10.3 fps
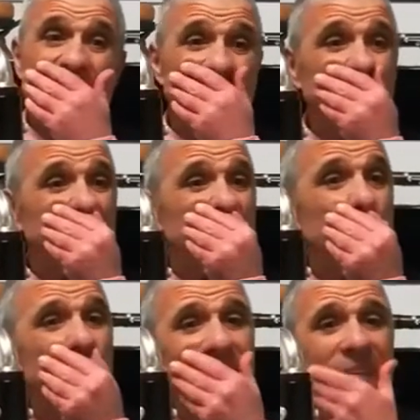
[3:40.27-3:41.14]
that
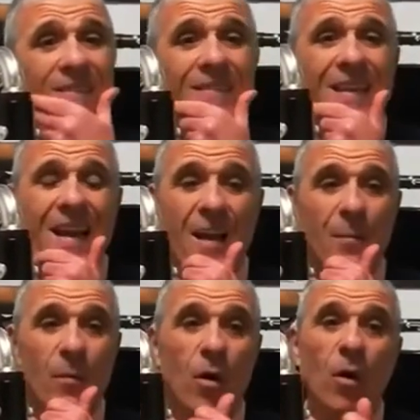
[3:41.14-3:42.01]
spending time
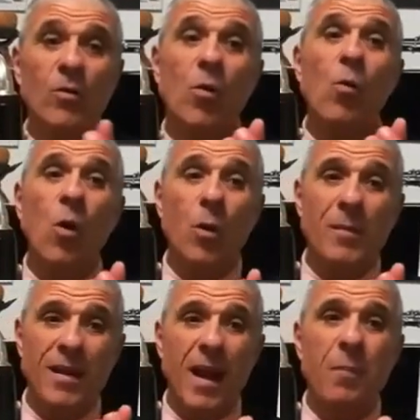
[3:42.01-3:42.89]
on
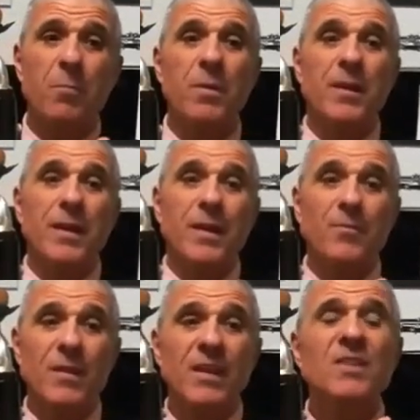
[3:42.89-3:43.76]
warming up
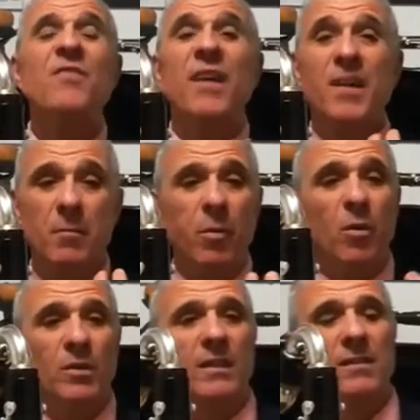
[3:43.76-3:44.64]
is very
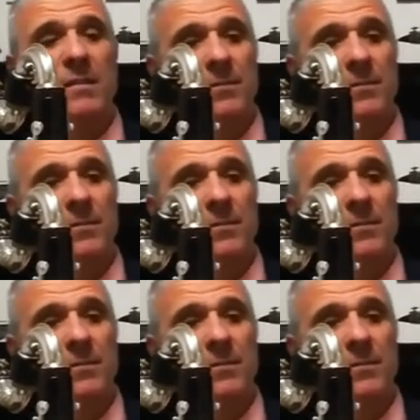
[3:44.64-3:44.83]
important.